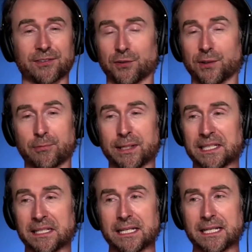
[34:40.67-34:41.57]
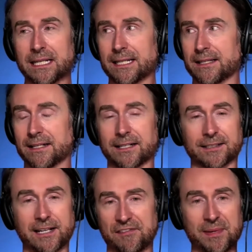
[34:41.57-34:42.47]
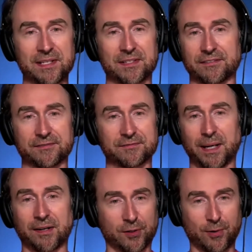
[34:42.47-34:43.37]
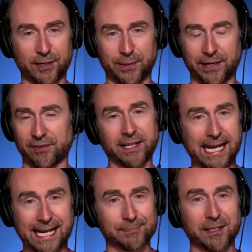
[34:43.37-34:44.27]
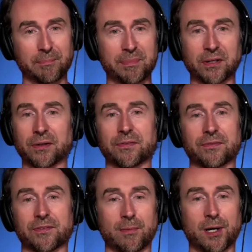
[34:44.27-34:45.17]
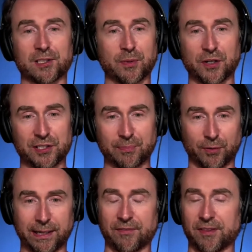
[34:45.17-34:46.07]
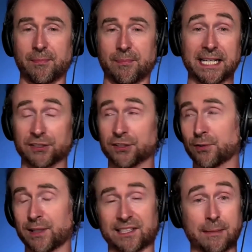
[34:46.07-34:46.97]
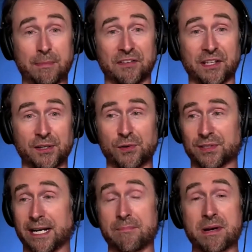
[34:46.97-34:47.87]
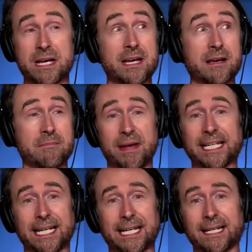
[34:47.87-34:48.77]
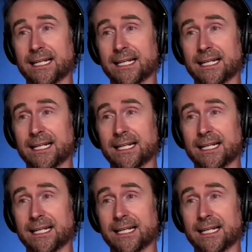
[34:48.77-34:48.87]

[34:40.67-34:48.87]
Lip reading: So like when the government of Paraguay or whatever, like asked me to build some entrepreneurship program for them, and I do, and it's got my videos and I'm making